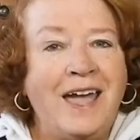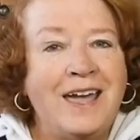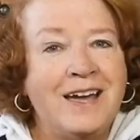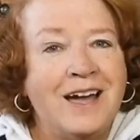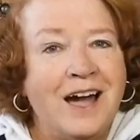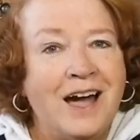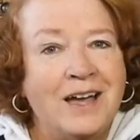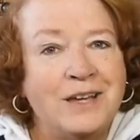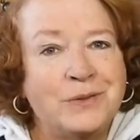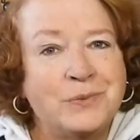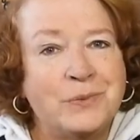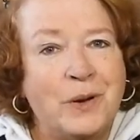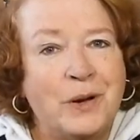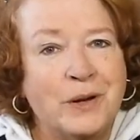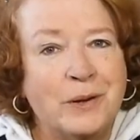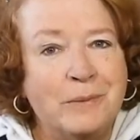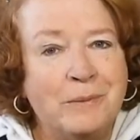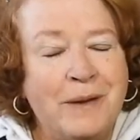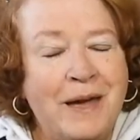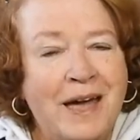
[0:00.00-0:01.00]
Hey guys,
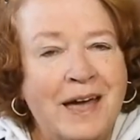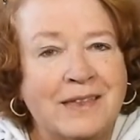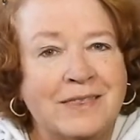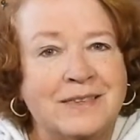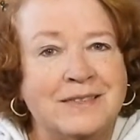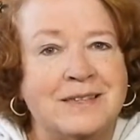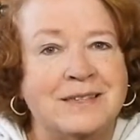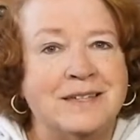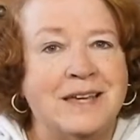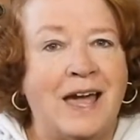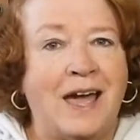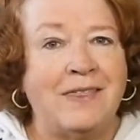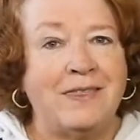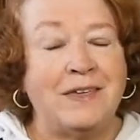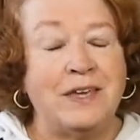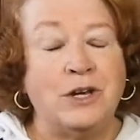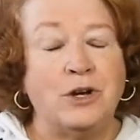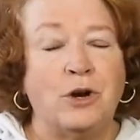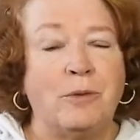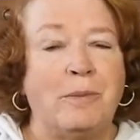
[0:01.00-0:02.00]
welcome back. This is Kathy
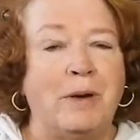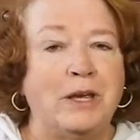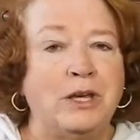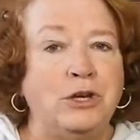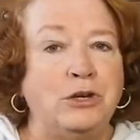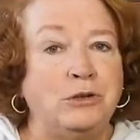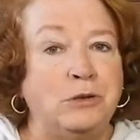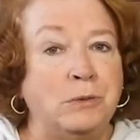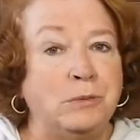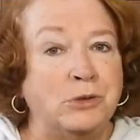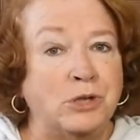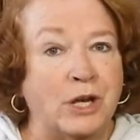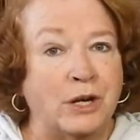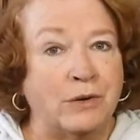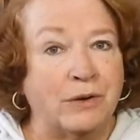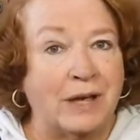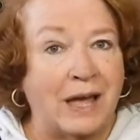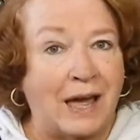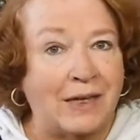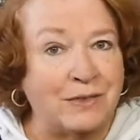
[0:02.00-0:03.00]
here on my YouTube
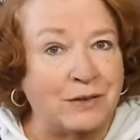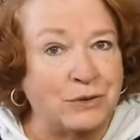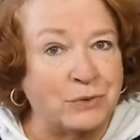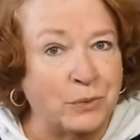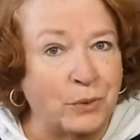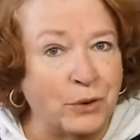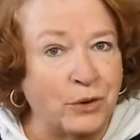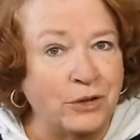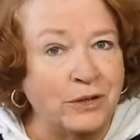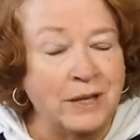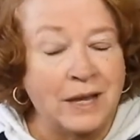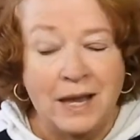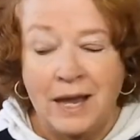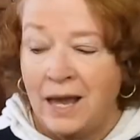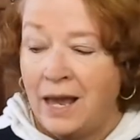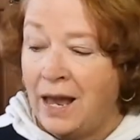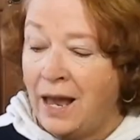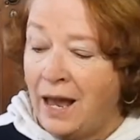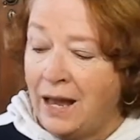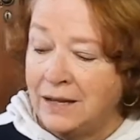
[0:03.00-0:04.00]
channel, Kathy's World.
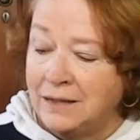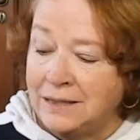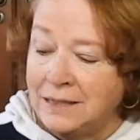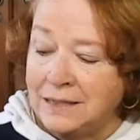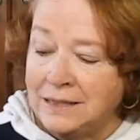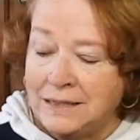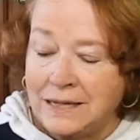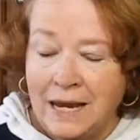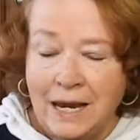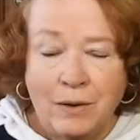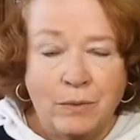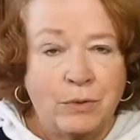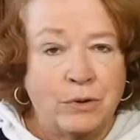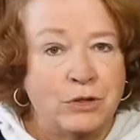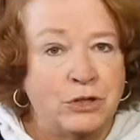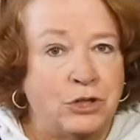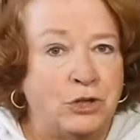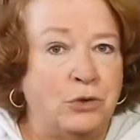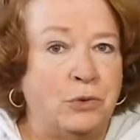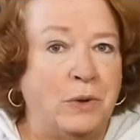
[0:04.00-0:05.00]
And today
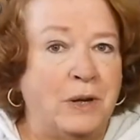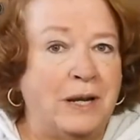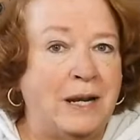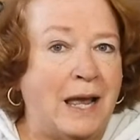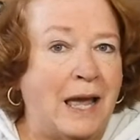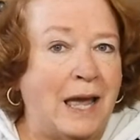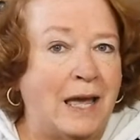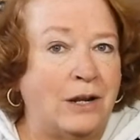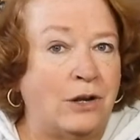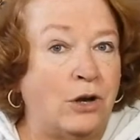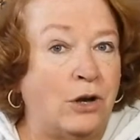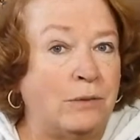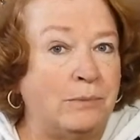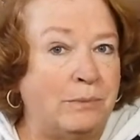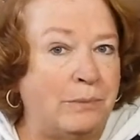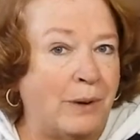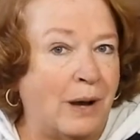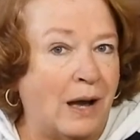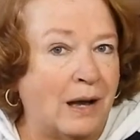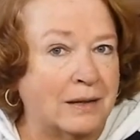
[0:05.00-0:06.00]
we're doing an
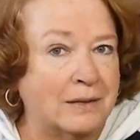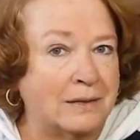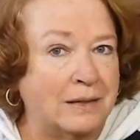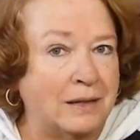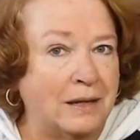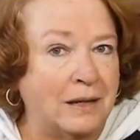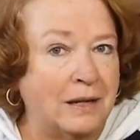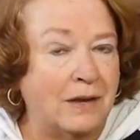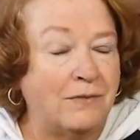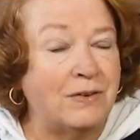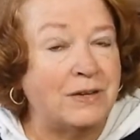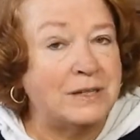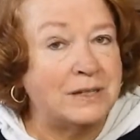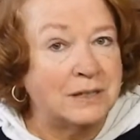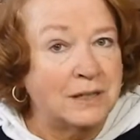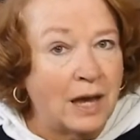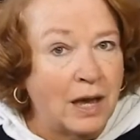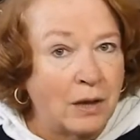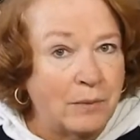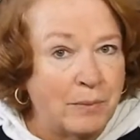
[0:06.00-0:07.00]
unboxing of a
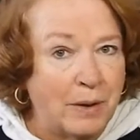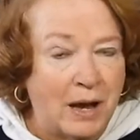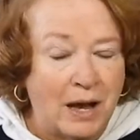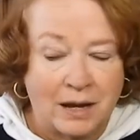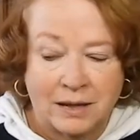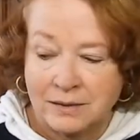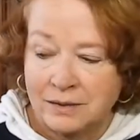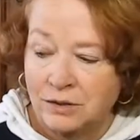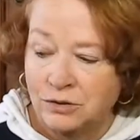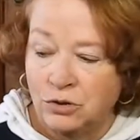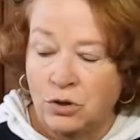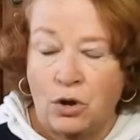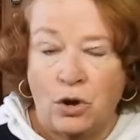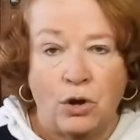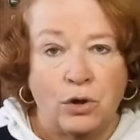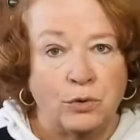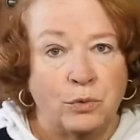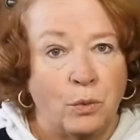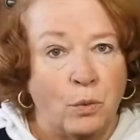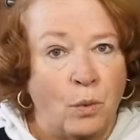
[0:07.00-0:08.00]
style box. It's
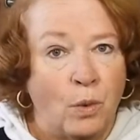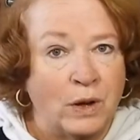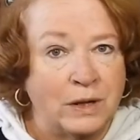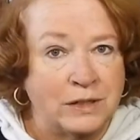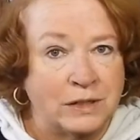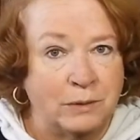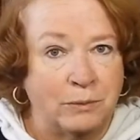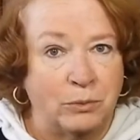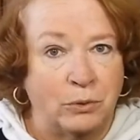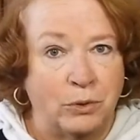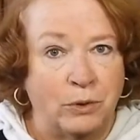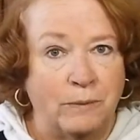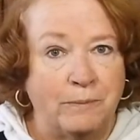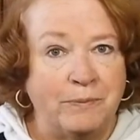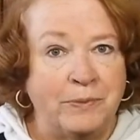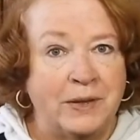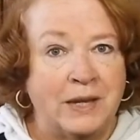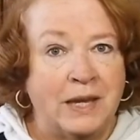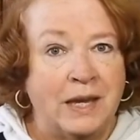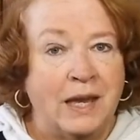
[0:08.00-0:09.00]
called
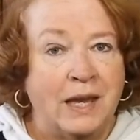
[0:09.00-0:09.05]
Wantable.